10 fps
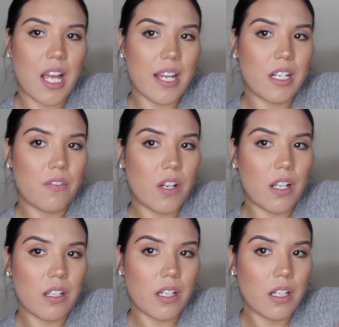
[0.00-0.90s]
kind of
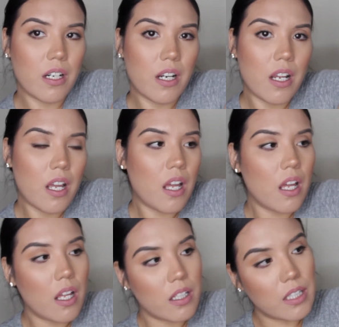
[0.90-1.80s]
color,
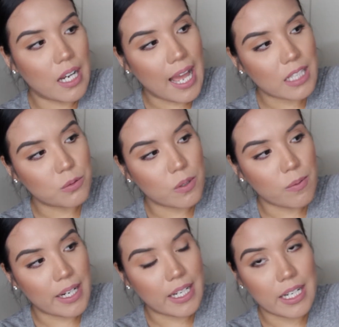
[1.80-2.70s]
the last one
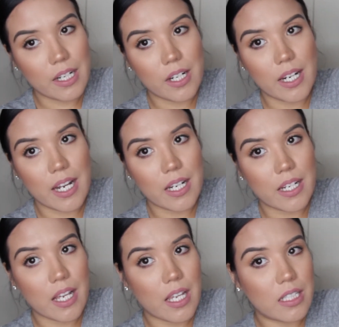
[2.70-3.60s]
right here,
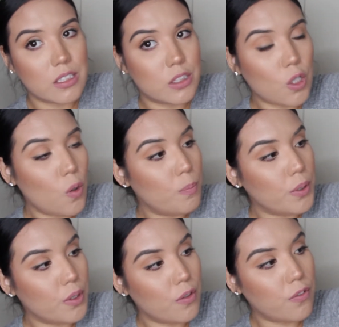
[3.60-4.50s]
and it's so
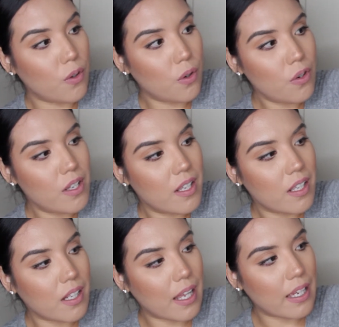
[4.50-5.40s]
beautiful.
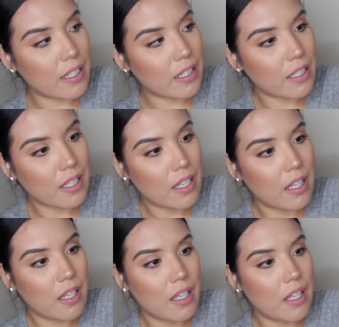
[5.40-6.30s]
Like,
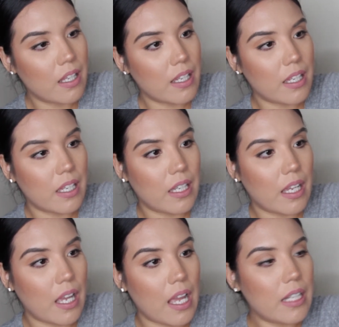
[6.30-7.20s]

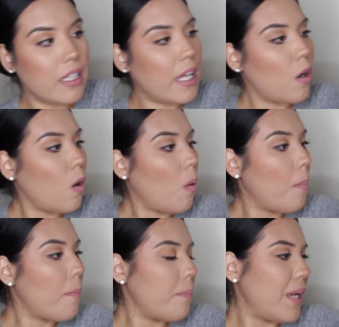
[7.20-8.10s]
and they're
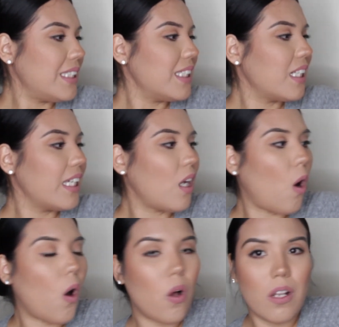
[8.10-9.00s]
basically
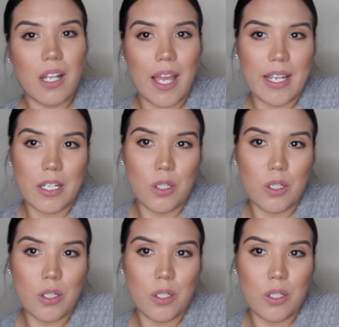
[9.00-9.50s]
all like